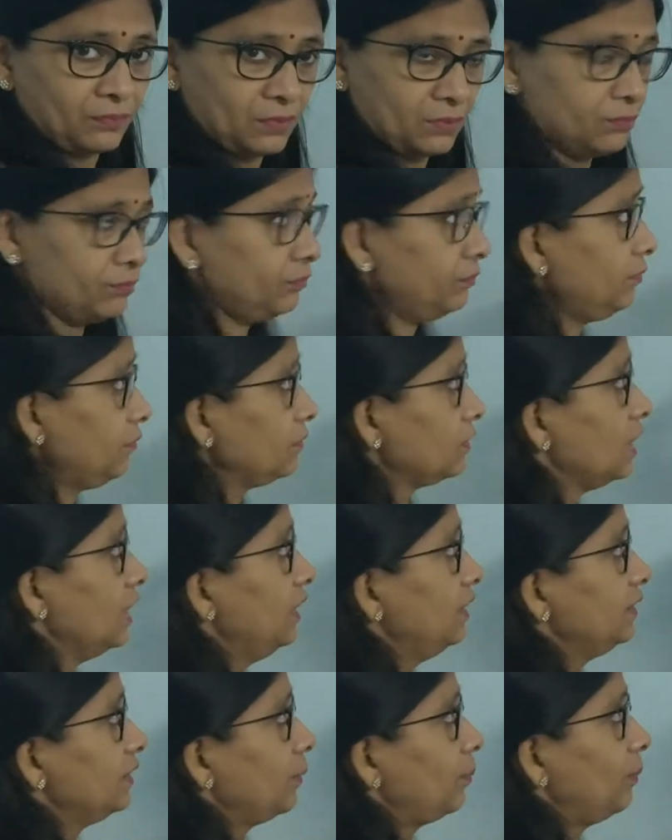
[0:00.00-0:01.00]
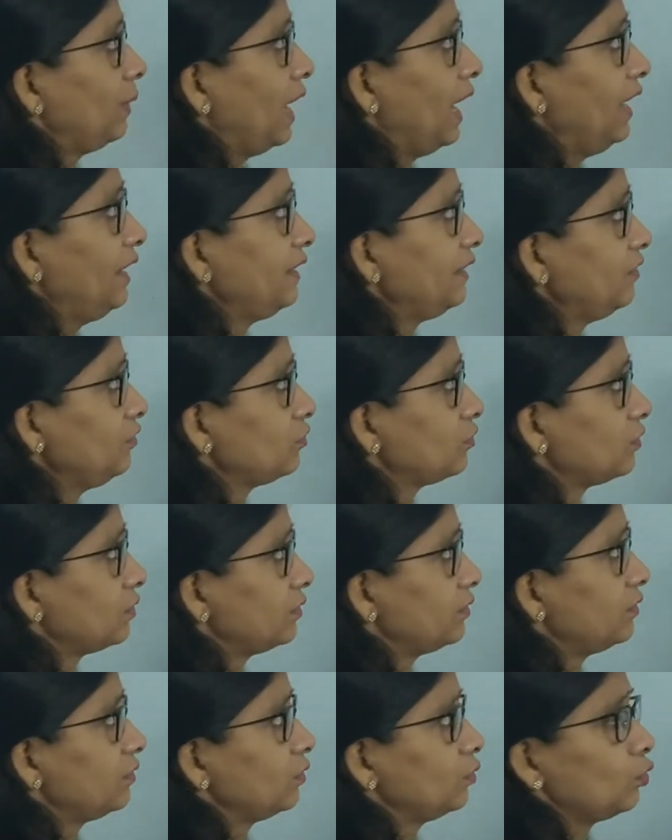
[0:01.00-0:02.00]
The plant is
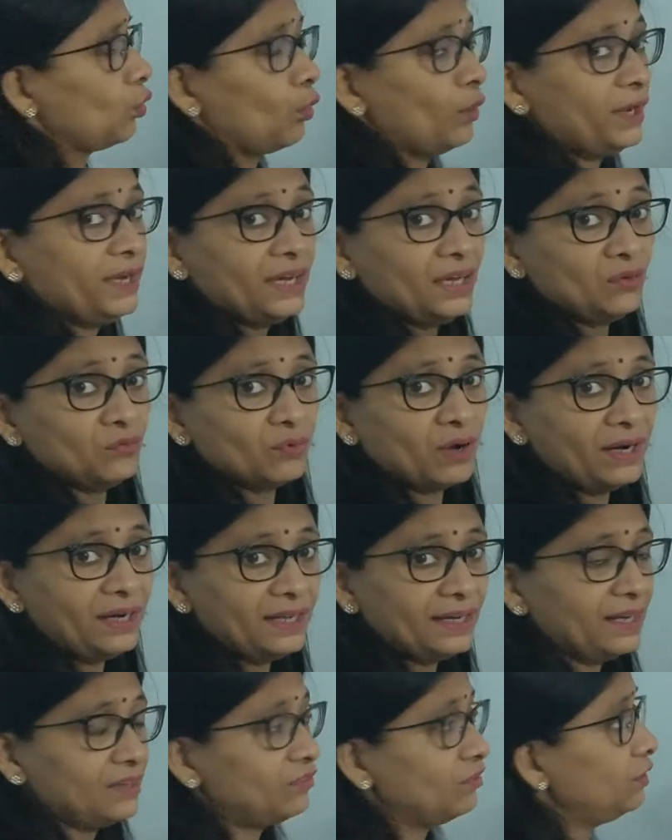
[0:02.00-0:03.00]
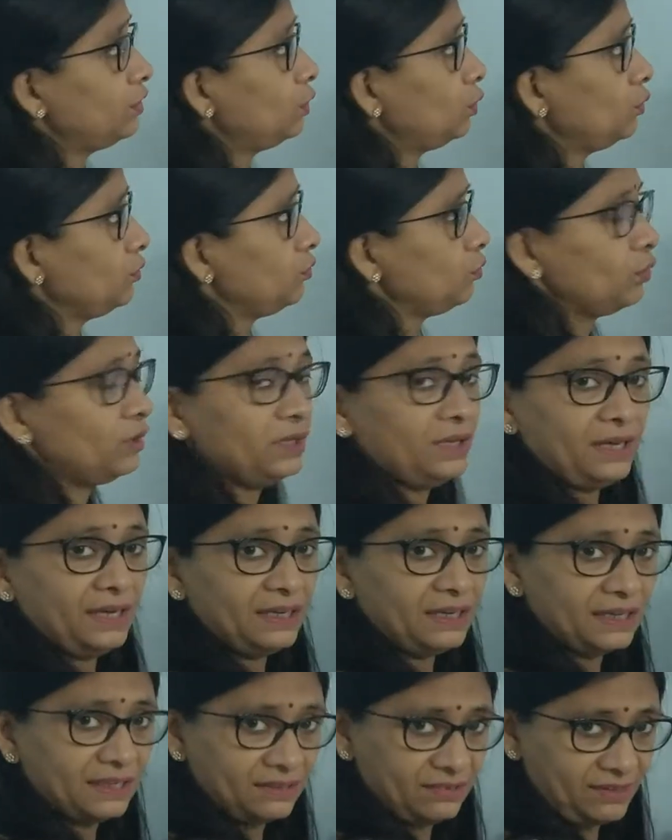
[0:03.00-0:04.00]
growing in one direction too, so
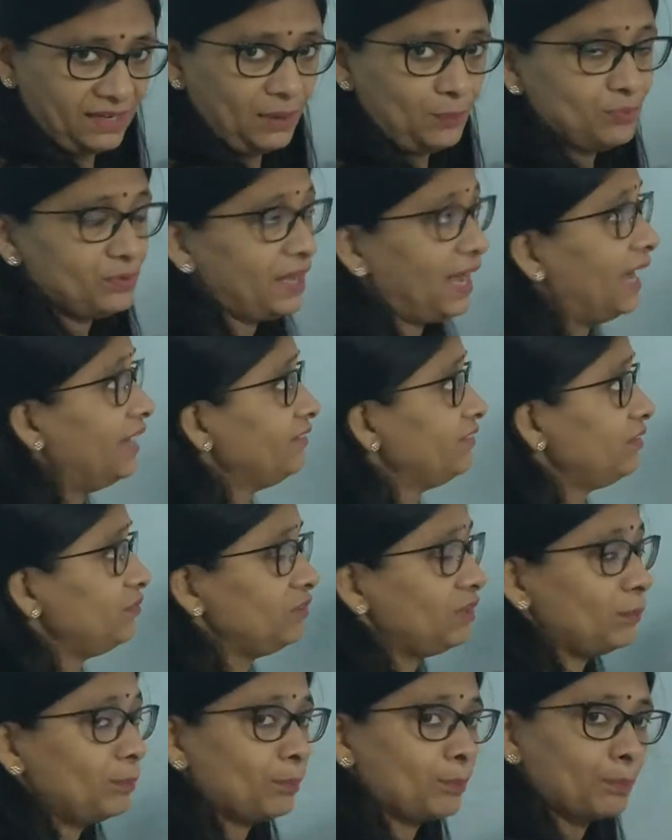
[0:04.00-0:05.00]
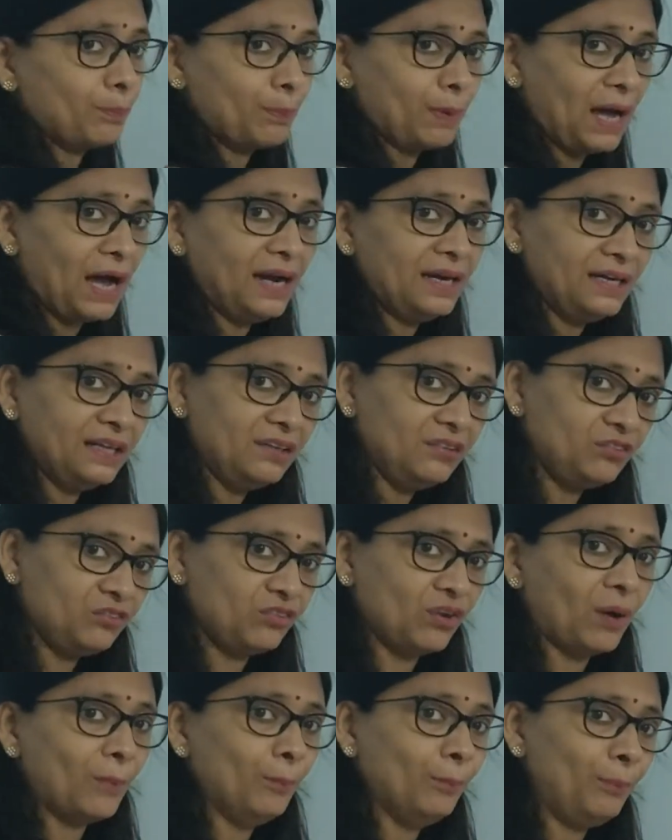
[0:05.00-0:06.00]
it seems as if the plant is
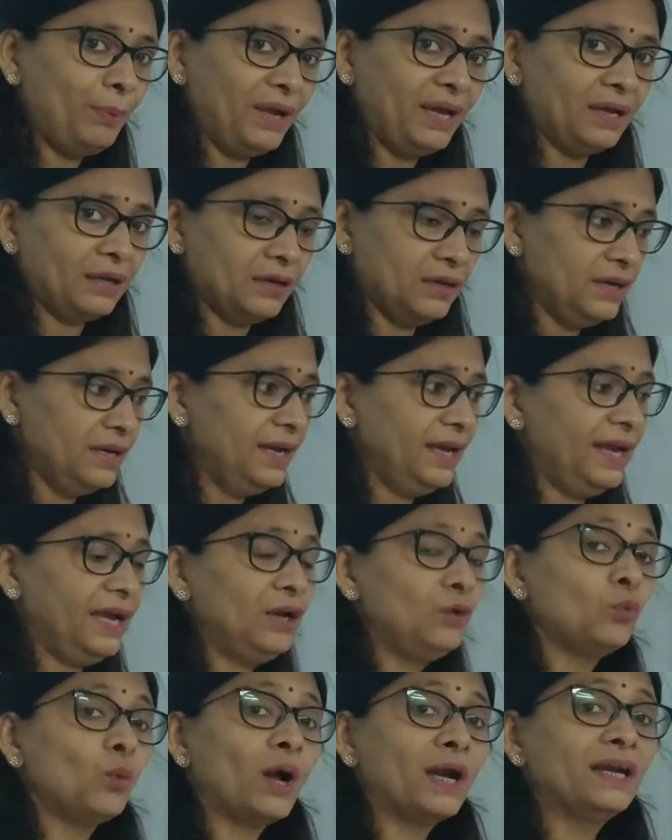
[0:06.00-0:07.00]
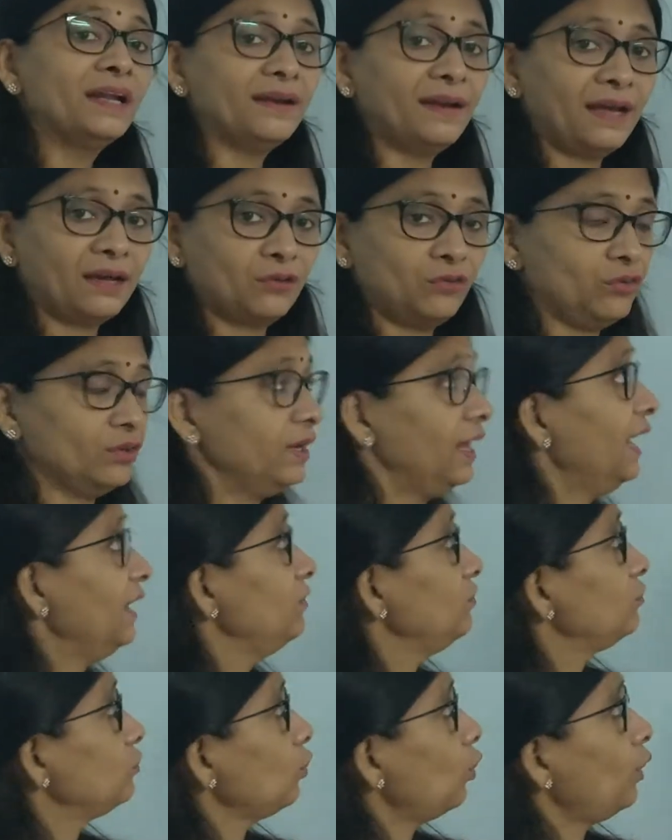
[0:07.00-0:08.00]
jumping in one direction,
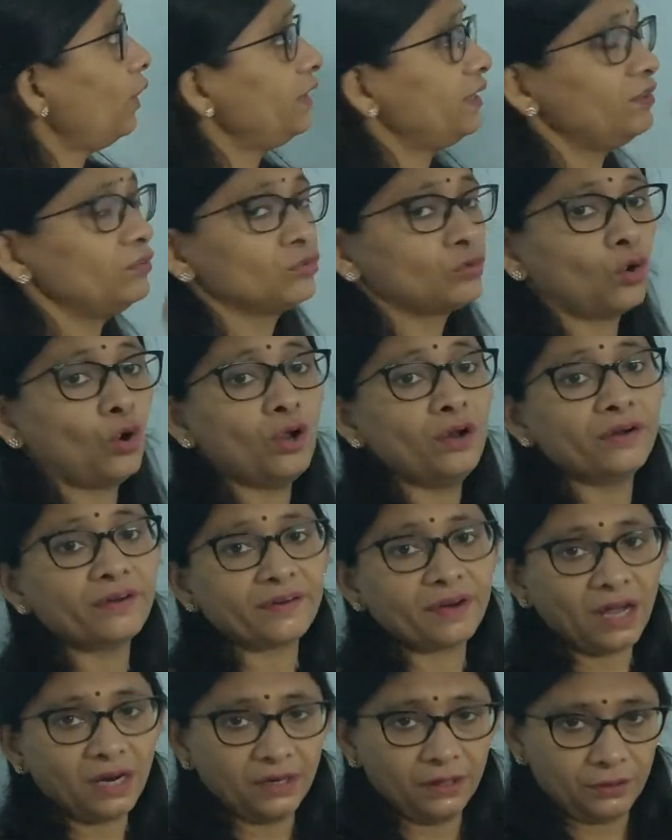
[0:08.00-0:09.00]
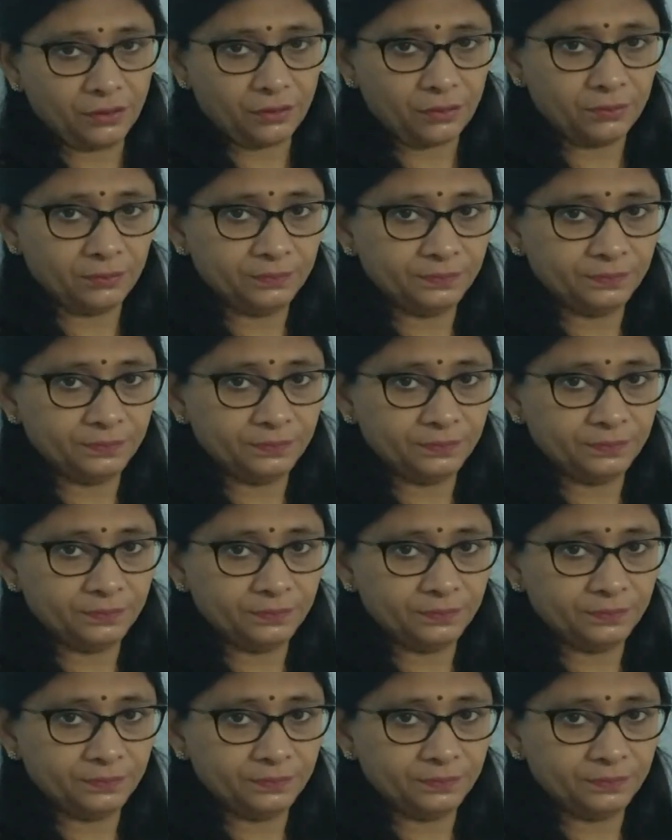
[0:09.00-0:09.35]
and so it is called runner.